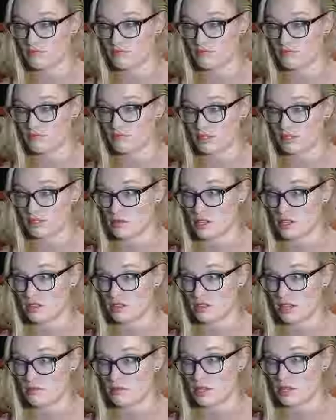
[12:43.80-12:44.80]
message me
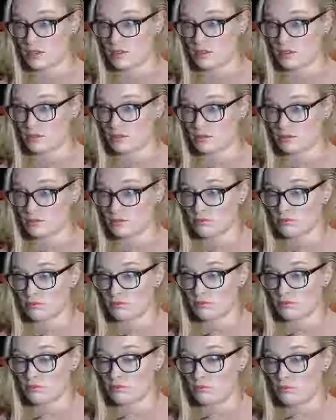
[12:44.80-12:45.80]
and let me know
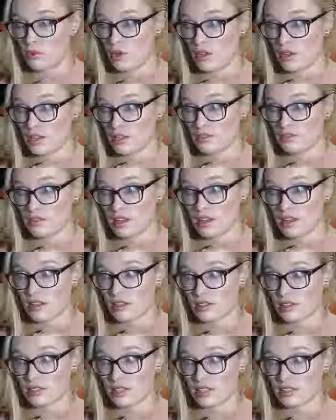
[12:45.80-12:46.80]
what
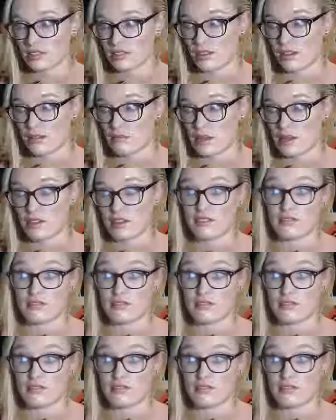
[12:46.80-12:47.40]
you'd like to talk about.